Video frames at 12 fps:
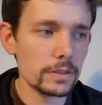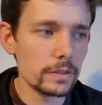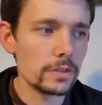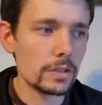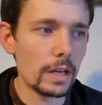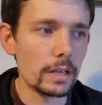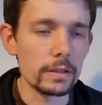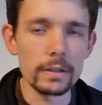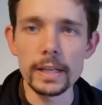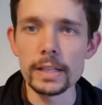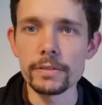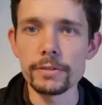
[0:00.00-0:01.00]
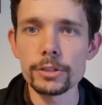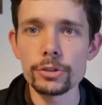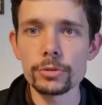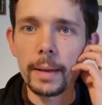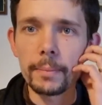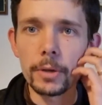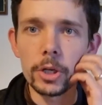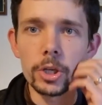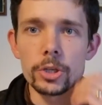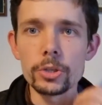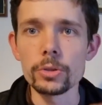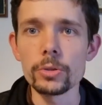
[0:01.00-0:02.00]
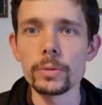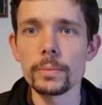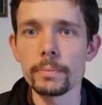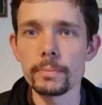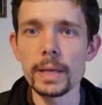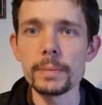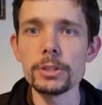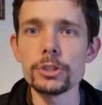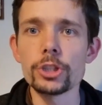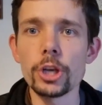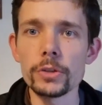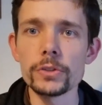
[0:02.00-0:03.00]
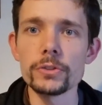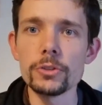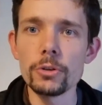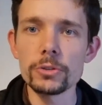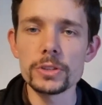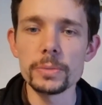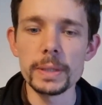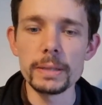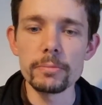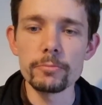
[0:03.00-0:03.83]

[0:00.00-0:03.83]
certain individuals who maybe chose not to be